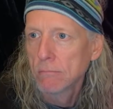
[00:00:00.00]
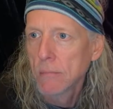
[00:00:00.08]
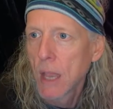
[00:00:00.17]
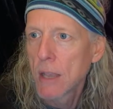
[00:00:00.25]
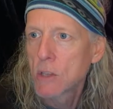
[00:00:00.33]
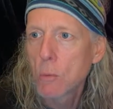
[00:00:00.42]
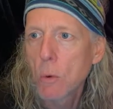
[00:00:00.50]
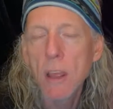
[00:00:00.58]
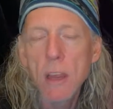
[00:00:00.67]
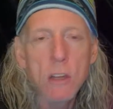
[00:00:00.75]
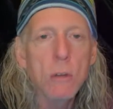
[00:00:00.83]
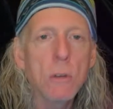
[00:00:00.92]
And so what
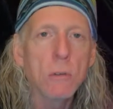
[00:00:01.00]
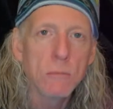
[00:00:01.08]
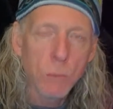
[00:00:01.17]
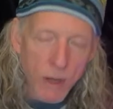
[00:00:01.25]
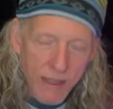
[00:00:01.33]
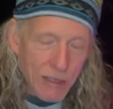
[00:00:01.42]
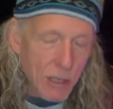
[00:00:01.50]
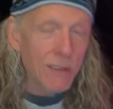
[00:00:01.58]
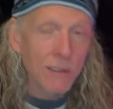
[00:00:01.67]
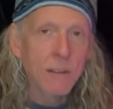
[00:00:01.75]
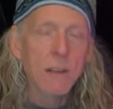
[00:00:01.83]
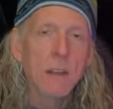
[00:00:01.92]
do? What
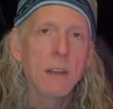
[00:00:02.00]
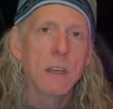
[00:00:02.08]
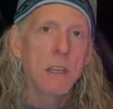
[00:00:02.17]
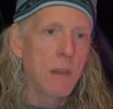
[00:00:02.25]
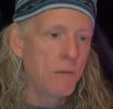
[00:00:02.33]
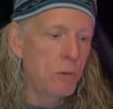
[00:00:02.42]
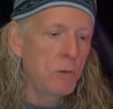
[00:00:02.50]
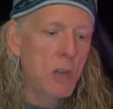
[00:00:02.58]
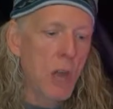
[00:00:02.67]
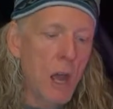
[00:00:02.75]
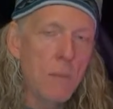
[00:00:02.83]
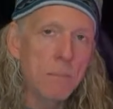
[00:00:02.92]
do? Give you
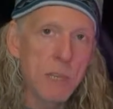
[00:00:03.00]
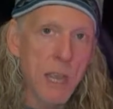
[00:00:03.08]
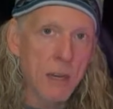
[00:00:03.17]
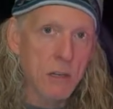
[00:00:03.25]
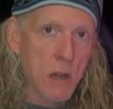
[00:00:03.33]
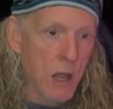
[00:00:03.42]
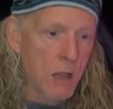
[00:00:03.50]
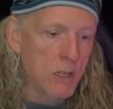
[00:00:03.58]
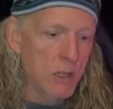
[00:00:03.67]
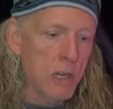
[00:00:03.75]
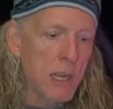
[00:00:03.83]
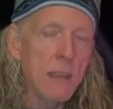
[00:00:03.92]
dumb
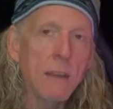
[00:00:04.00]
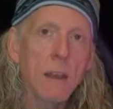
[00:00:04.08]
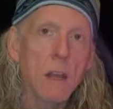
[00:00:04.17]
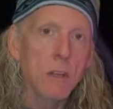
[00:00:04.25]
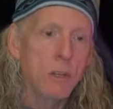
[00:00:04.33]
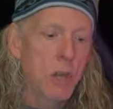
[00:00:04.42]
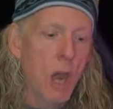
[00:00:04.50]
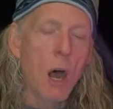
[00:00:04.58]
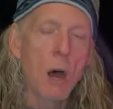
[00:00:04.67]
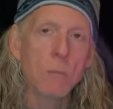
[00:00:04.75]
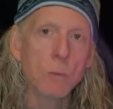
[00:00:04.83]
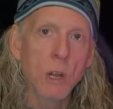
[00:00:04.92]
technology,
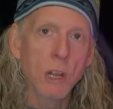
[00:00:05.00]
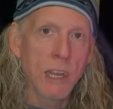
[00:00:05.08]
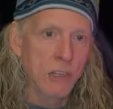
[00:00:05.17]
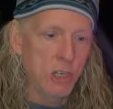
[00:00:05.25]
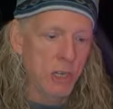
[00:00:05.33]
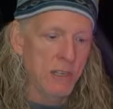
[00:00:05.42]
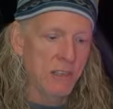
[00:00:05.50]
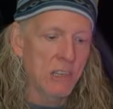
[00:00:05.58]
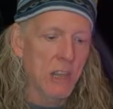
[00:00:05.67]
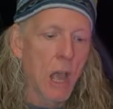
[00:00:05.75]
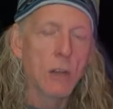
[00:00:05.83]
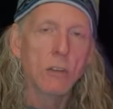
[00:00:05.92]
dumb
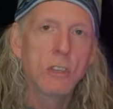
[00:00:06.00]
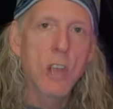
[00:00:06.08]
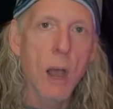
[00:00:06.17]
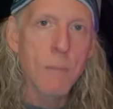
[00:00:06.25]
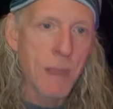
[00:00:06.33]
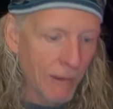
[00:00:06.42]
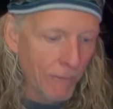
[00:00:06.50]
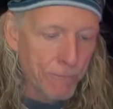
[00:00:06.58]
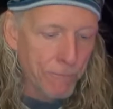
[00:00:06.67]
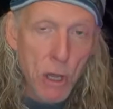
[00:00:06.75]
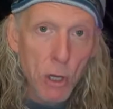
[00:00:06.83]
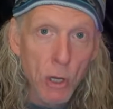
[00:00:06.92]
religions, dumbing
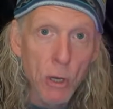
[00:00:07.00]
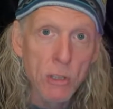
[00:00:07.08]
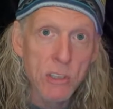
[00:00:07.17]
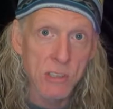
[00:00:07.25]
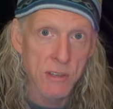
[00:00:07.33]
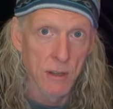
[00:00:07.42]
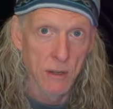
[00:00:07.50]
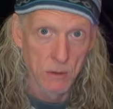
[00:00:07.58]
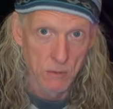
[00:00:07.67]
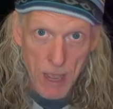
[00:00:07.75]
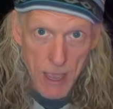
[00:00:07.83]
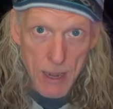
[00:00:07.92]
foods,
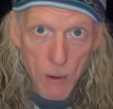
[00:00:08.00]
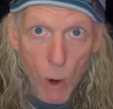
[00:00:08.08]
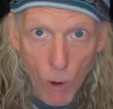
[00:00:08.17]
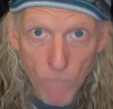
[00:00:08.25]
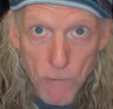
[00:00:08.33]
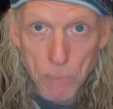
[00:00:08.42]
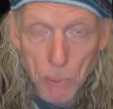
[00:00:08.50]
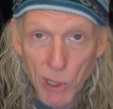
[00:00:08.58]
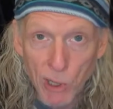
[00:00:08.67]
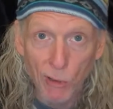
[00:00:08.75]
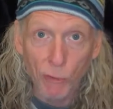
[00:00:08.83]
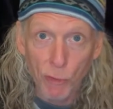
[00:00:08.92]
right?
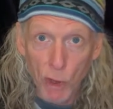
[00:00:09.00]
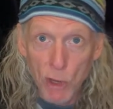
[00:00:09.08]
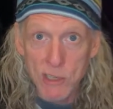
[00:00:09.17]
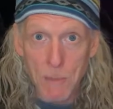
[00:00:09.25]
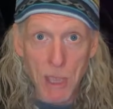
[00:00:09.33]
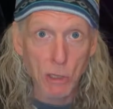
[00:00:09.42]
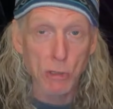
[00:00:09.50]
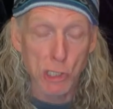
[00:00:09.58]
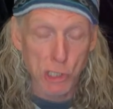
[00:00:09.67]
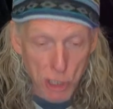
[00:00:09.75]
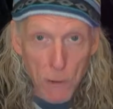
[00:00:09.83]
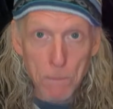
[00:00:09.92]
Overproduced foods that make you
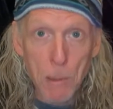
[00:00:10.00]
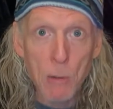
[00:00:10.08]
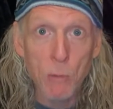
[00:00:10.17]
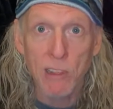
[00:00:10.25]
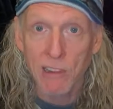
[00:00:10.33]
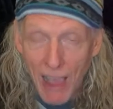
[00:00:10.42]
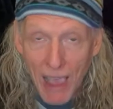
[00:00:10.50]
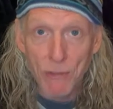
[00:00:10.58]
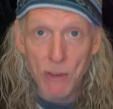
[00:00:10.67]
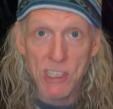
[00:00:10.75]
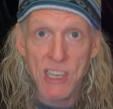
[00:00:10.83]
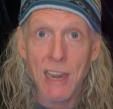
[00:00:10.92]
stupid with
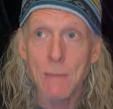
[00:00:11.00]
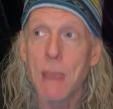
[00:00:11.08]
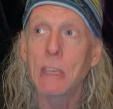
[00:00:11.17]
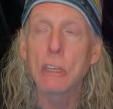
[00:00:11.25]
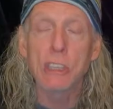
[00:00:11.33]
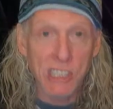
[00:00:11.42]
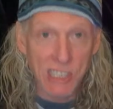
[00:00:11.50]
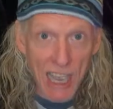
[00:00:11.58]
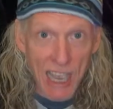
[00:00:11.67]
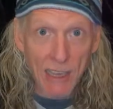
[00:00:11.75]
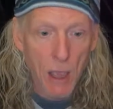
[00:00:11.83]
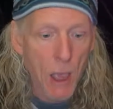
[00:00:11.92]
glyphosate to make you
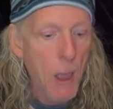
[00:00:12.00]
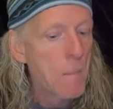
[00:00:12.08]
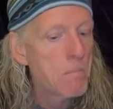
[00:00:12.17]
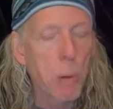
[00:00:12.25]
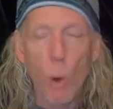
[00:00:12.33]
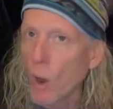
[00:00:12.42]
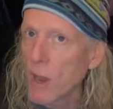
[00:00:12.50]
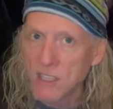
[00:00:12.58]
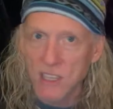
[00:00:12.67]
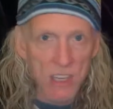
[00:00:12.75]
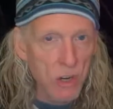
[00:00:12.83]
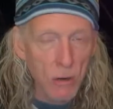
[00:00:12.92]
sick,
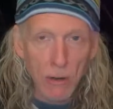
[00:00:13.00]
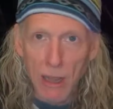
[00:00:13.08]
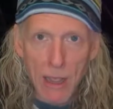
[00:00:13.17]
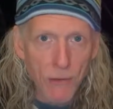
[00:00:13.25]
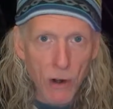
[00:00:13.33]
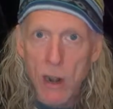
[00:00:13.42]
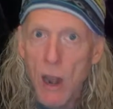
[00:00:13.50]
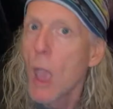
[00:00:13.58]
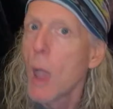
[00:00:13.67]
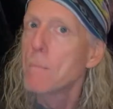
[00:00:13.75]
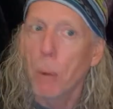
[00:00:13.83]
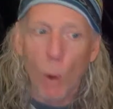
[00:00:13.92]
poison your liver,
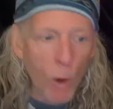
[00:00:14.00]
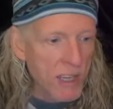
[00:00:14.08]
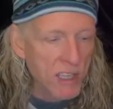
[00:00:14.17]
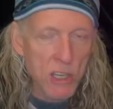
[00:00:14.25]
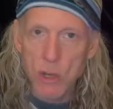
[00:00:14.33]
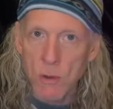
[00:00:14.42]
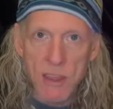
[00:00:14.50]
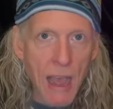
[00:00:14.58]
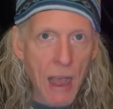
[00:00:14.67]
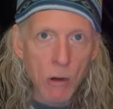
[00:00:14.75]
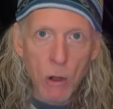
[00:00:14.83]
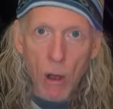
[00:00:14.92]
poison you with
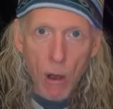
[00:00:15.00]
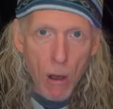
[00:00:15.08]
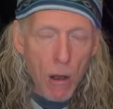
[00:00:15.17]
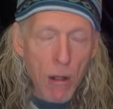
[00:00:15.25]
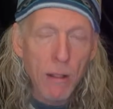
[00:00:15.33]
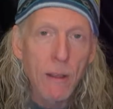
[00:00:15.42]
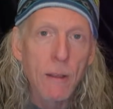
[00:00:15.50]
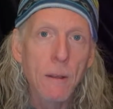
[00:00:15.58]
alcohol,